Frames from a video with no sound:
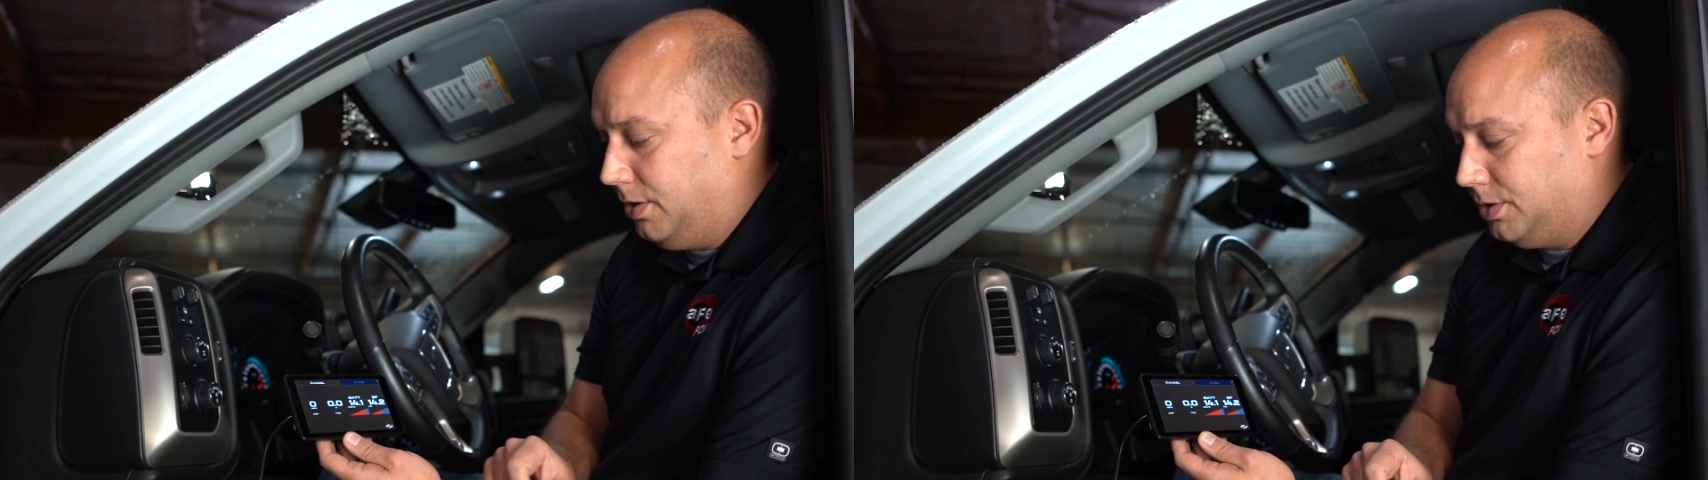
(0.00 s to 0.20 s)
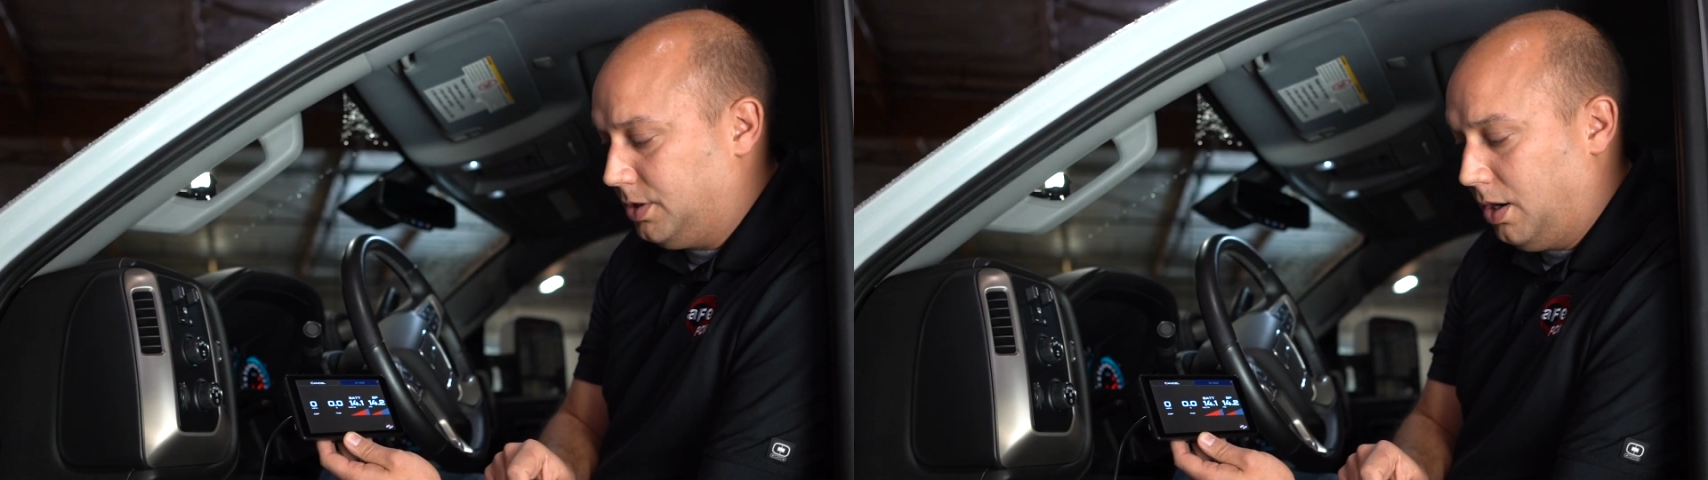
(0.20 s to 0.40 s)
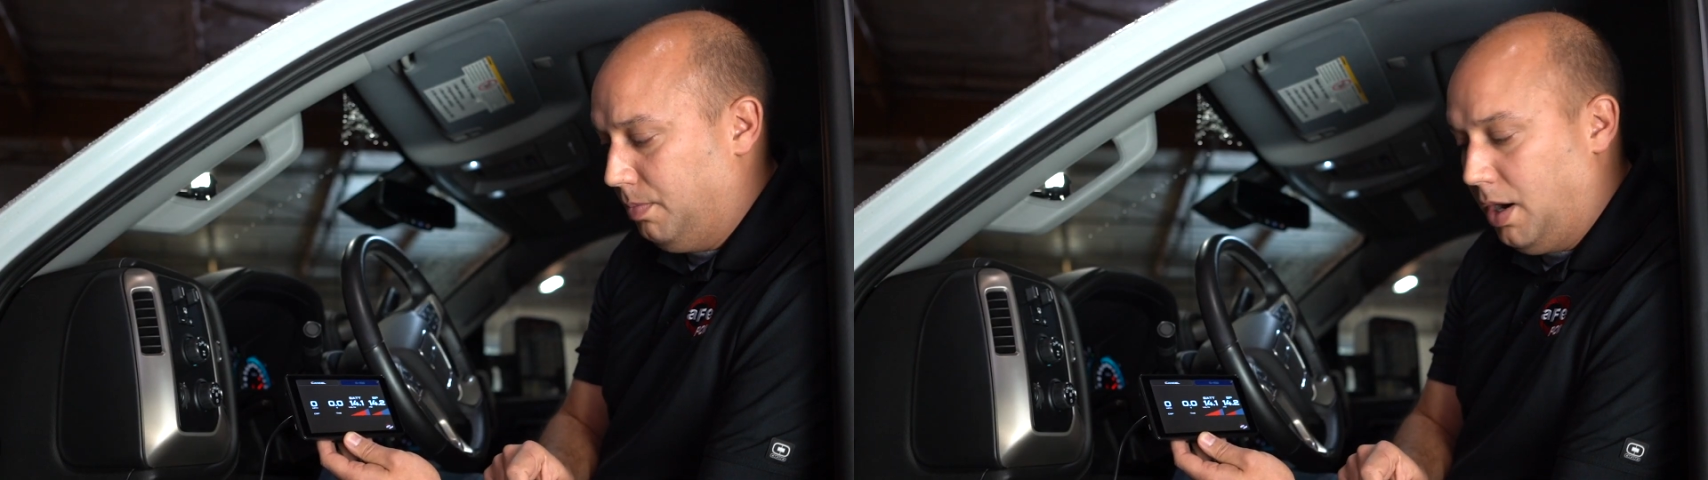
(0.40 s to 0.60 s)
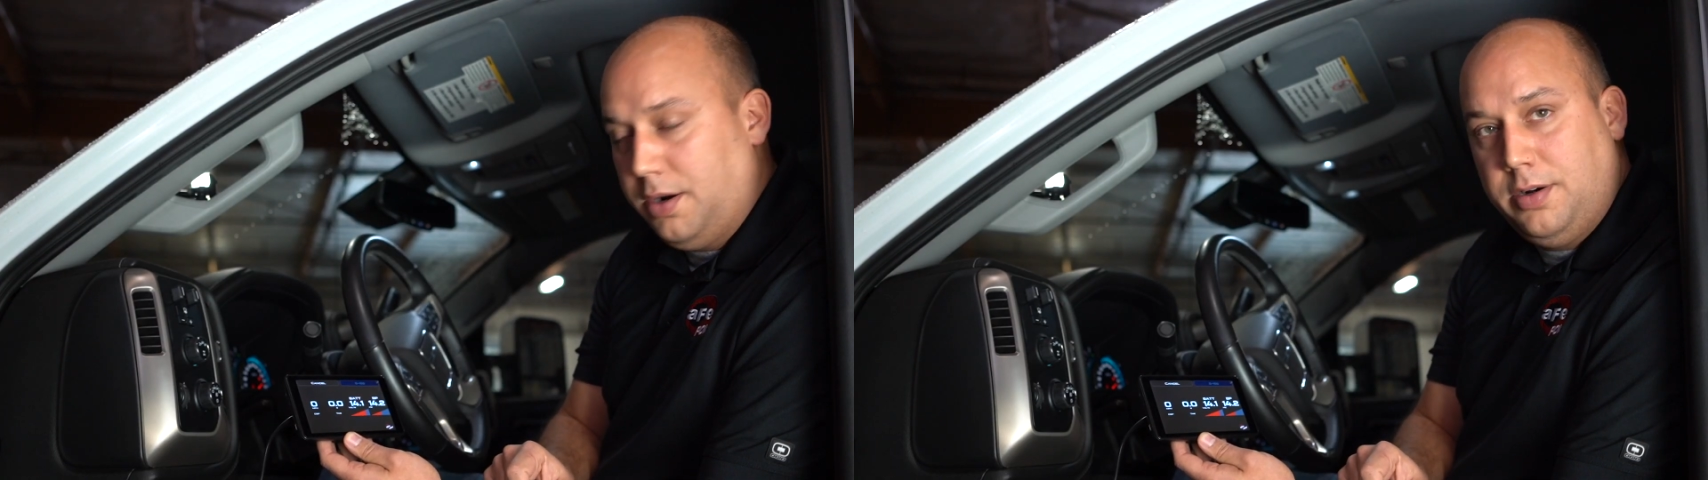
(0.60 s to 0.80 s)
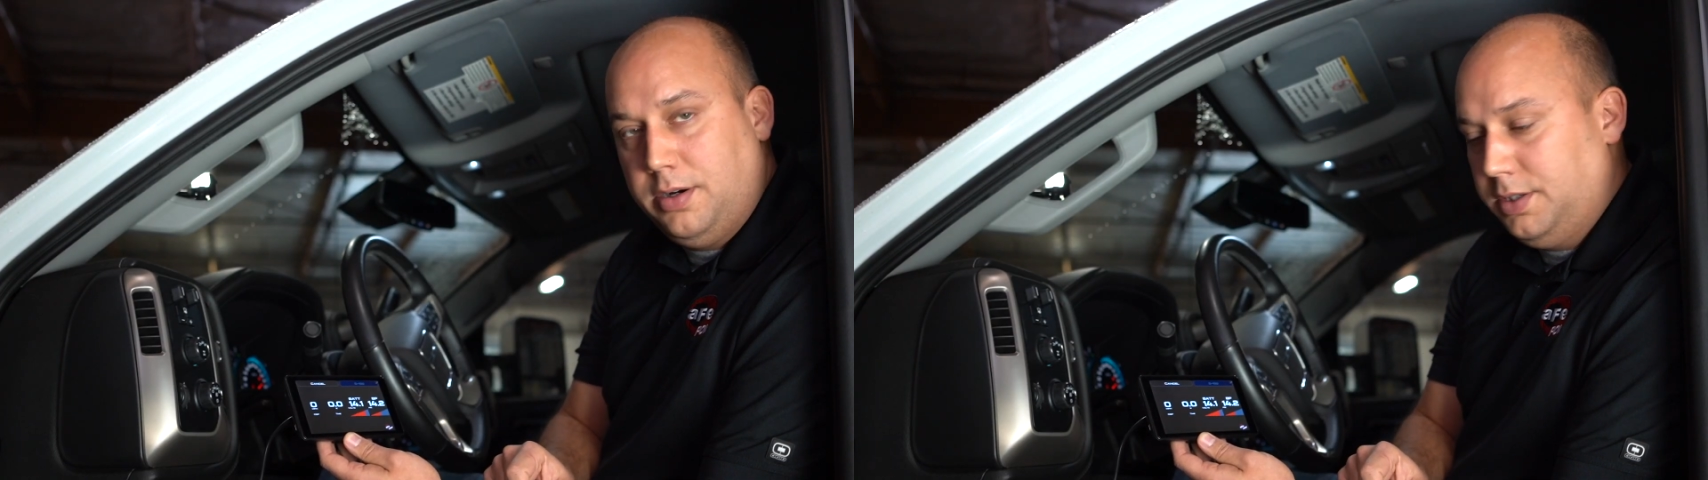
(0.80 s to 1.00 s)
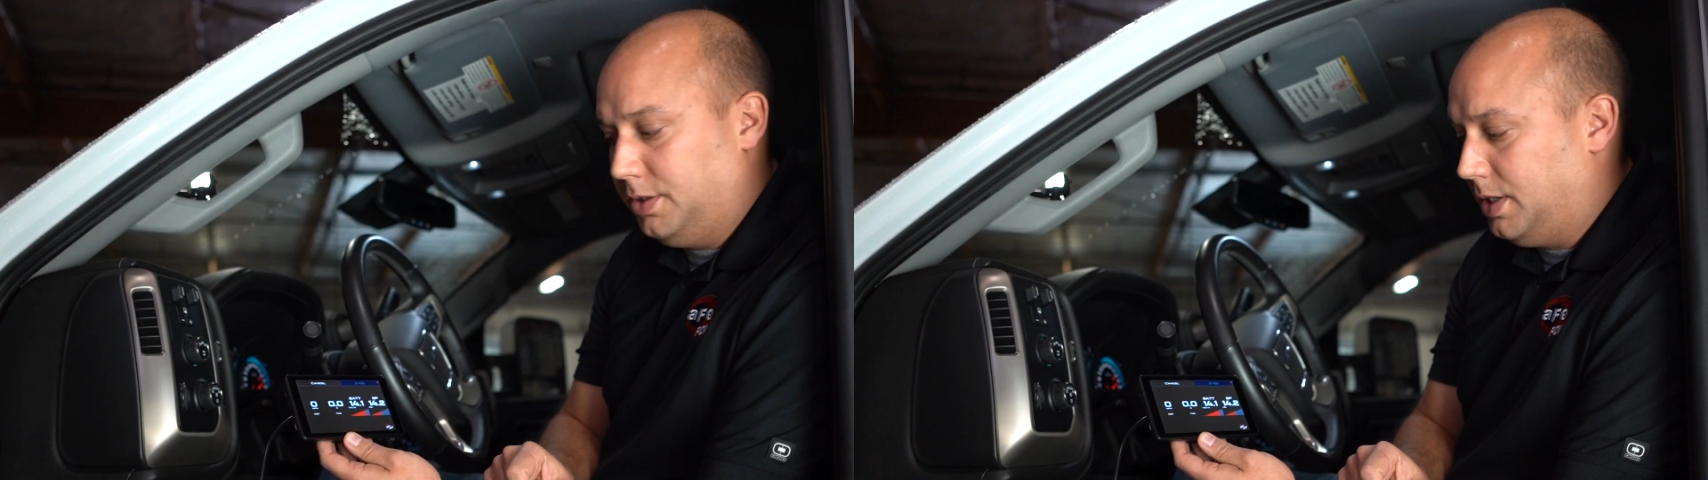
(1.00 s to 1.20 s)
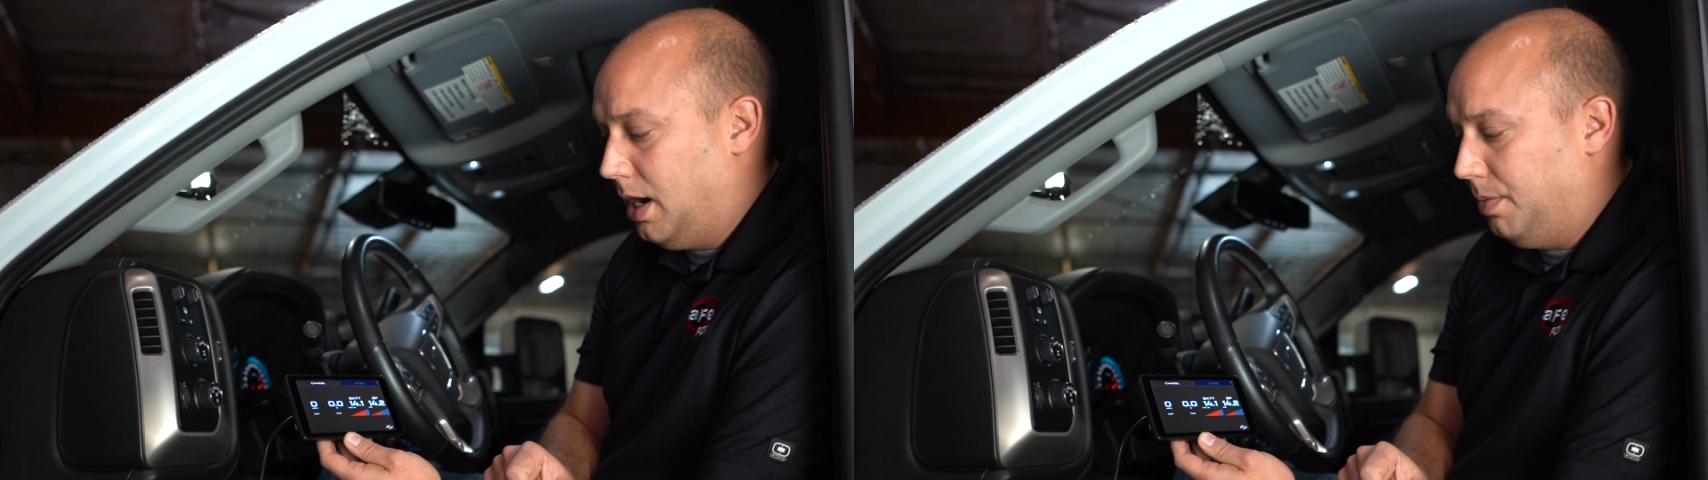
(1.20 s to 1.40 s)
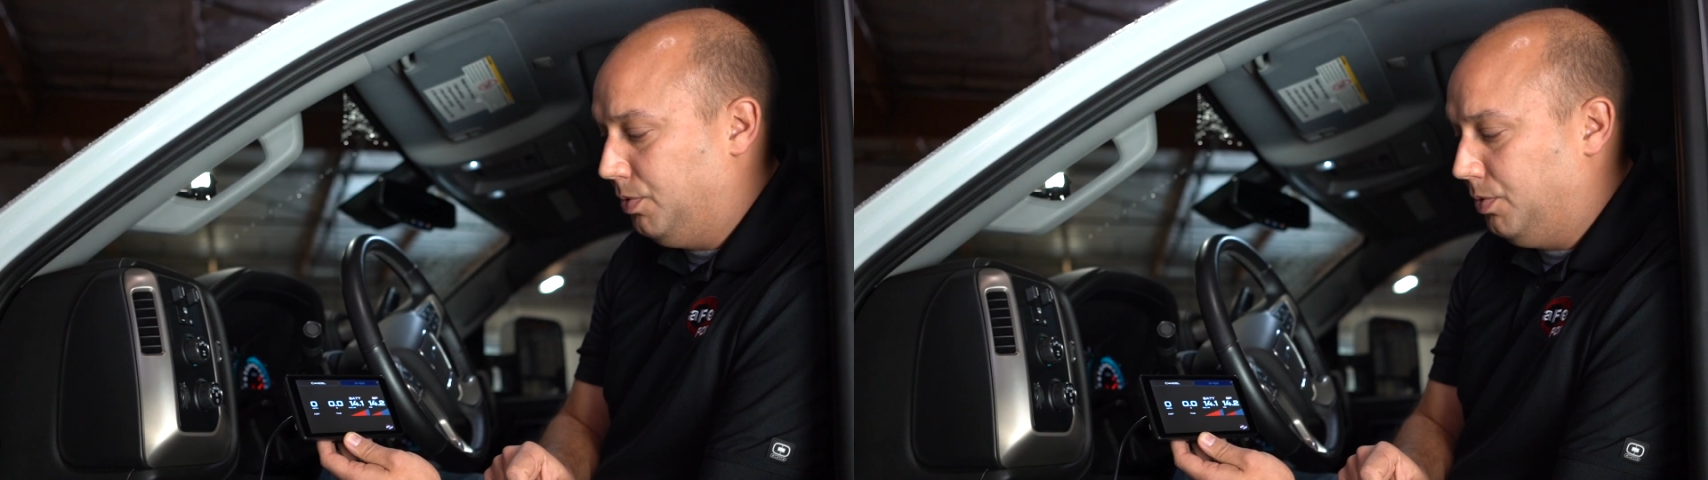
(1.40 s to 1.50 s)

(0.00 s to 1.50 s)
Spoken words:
it'll start monitoring your time,